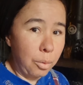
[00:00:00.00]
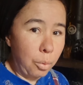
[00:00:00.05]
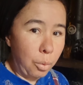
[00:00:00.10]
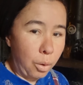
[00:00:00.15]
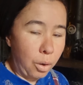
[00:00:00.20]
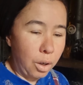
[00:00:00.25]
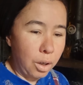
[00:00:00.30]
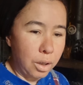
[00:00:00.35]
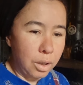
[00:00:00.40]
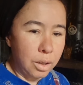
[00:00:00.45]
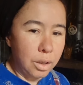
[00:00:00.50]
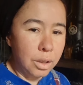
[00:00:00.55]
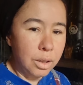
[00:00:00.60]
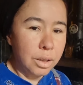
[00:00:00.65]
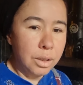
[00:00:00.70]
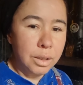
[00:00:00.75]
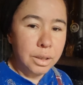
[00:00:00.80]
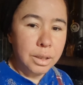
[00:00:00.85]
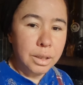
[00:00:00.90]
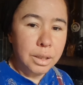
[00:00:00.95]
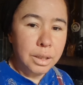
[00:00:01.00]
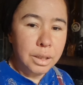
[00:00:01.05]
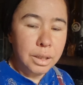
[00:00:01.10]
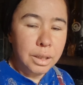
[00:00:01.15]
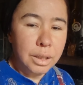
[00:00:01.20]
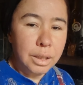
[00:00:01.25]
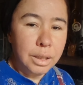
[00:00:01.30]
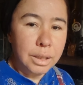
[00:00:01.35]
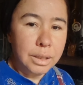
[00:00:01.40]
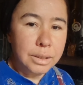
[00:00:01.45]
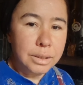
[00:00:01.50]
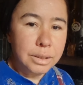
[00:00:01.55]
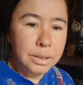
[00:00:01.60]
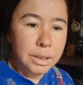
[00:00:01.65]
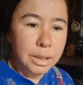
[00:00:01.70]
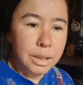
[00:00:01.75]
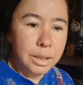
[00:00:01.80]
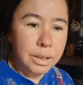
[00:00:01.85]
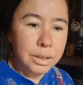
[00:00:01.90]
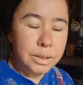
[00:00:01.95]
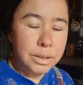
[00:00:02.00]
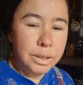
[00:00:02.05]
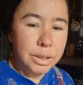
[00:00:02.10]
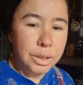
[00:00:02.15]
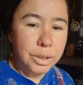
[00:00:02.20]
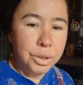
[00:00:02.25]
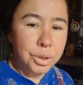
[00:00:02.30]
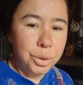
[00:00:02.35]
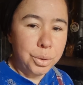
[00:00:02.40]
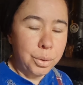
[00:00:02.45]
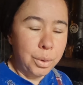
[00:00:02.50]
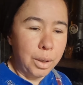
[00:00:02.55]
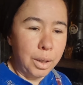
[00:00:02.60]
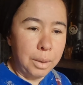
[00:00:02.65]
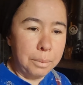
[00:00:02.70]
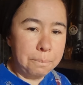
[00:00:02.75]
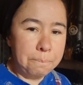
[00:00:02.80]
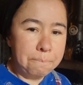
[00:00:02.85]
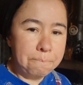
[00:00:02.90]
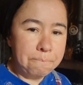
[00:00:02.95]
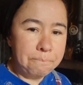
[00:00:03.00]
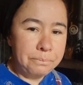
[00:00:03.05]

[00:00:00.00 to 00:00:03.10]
water, it's easier to